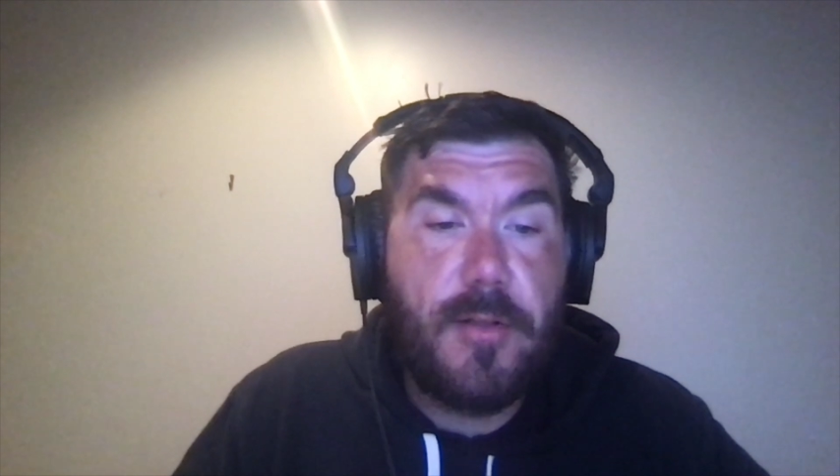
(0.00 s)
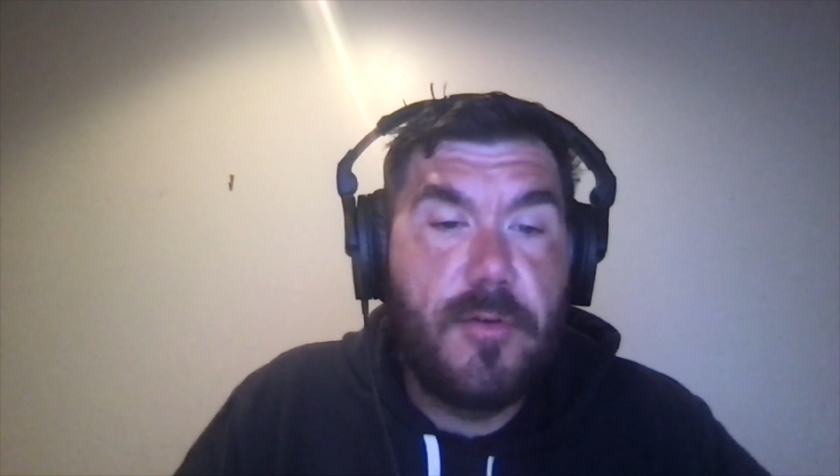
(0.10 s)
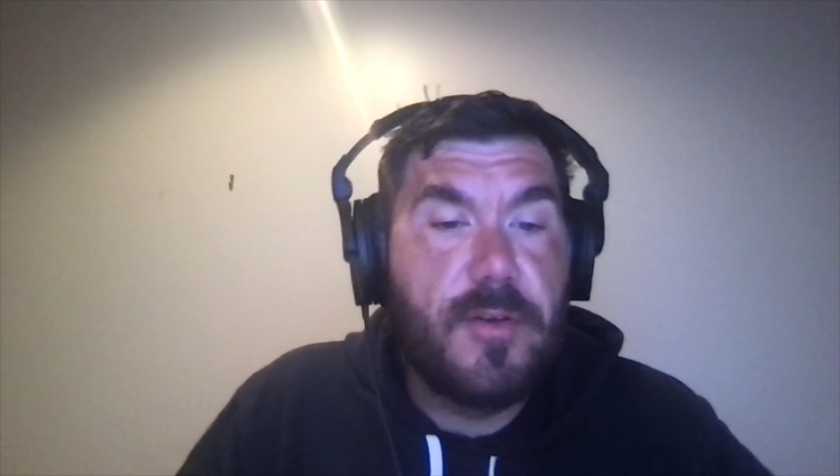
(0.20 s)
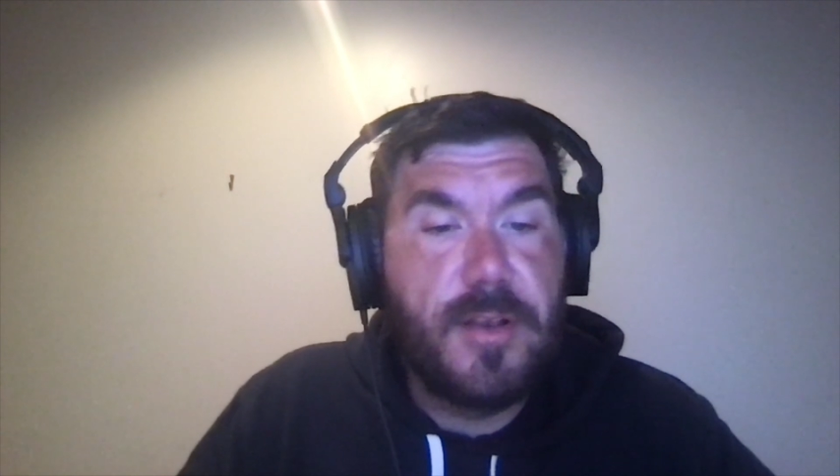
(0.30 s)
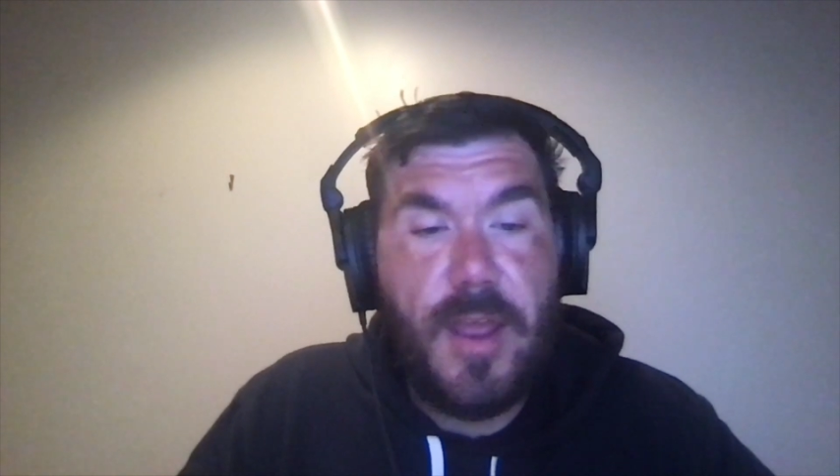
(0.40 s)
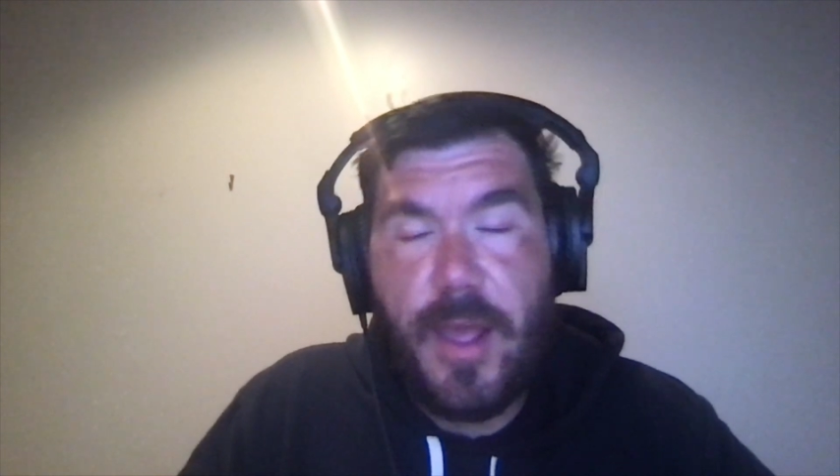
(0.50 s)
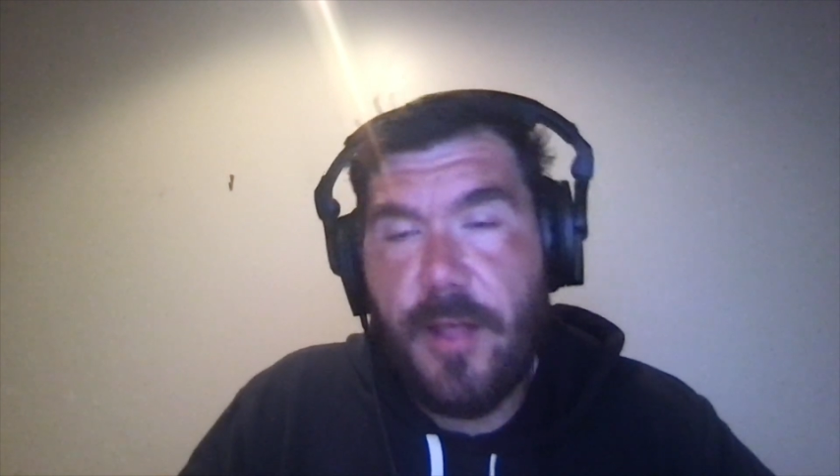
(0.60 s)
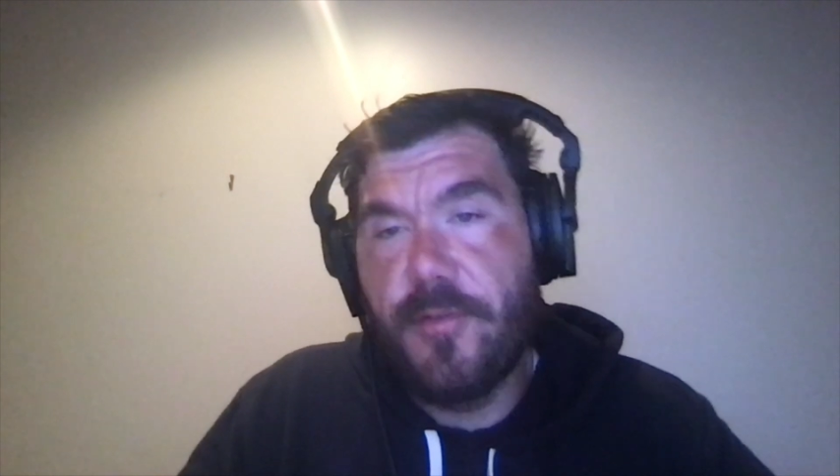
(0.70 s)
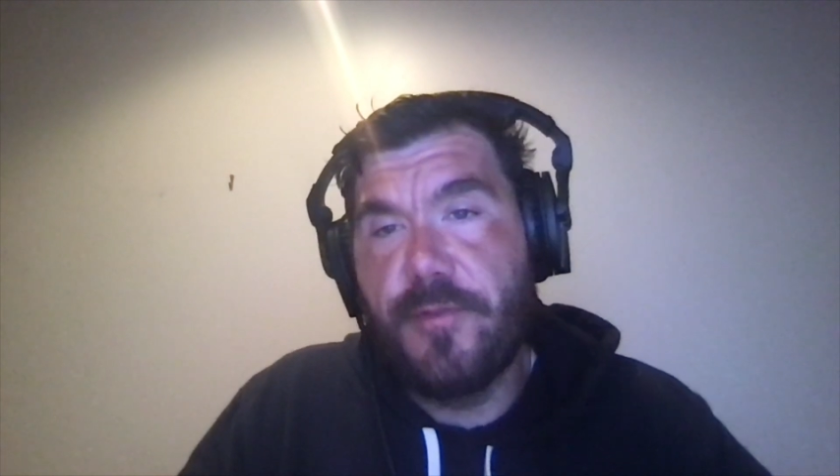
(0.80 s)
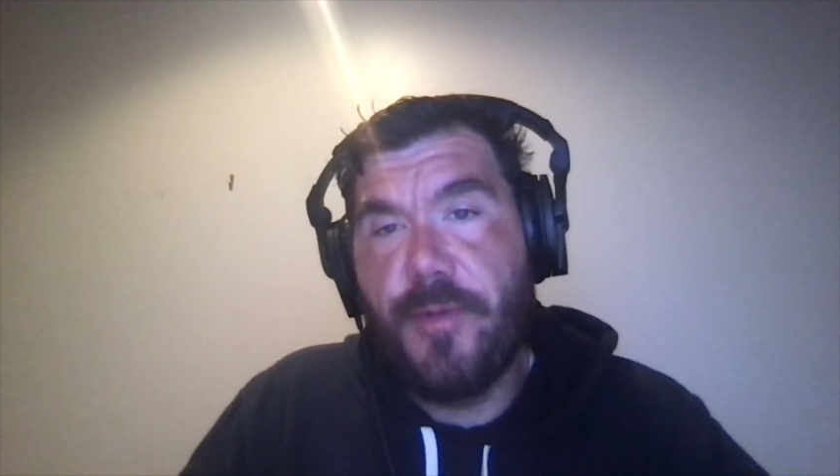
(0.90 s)
Logan
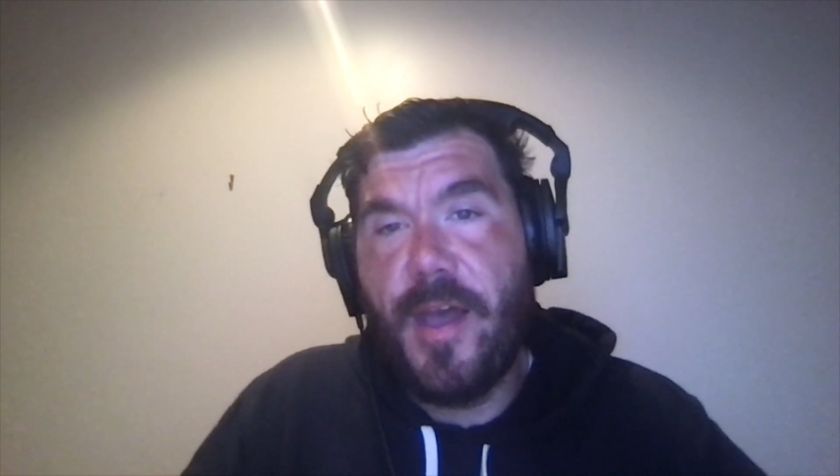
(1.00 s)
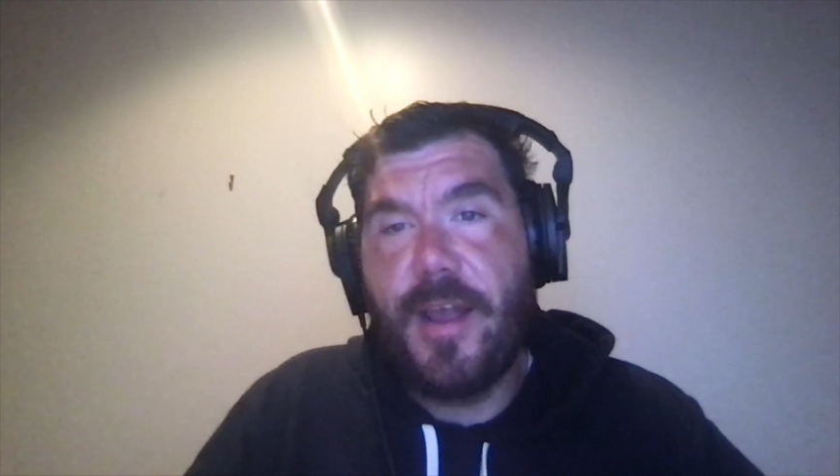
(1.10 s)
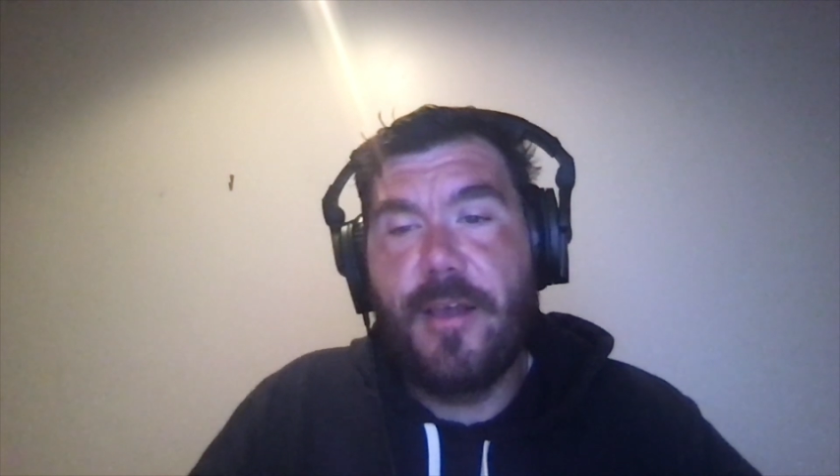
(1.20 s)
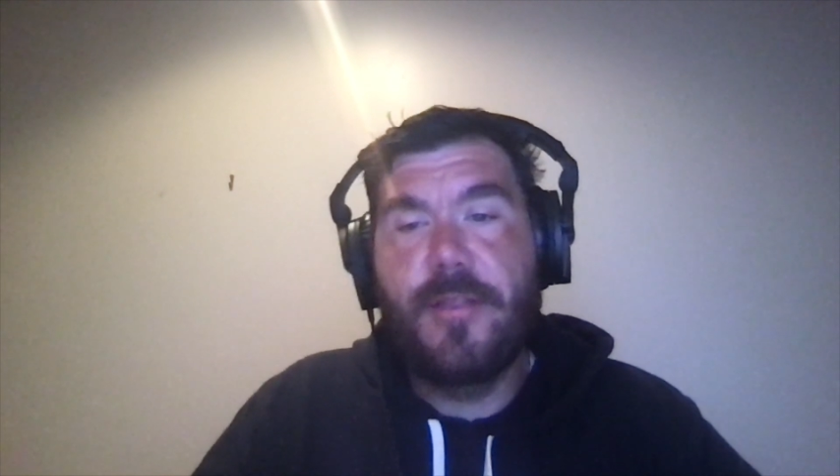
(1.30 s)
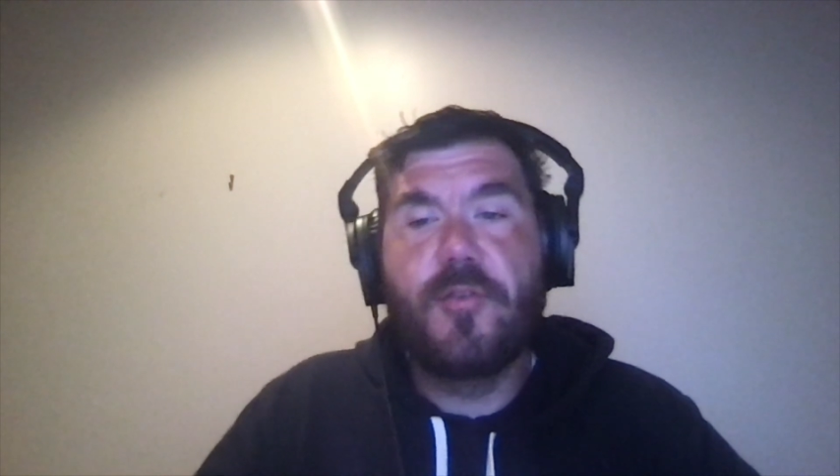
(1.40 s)
Taylor's back.